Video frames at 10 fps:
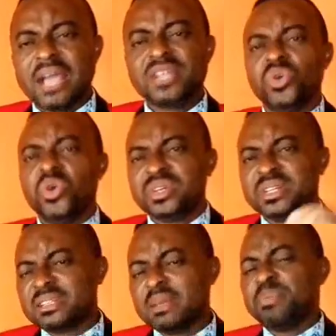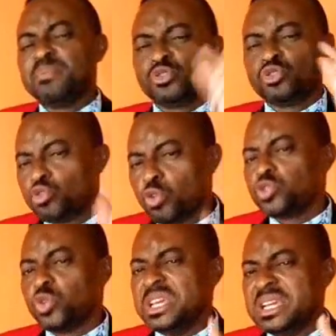I don't understand. People should
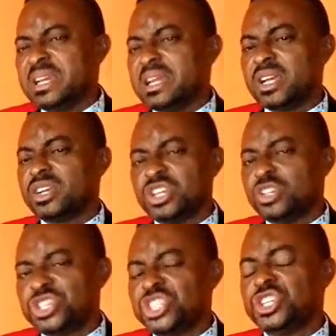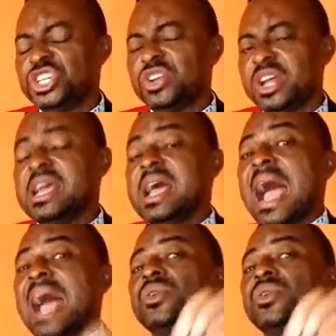go to English dictionary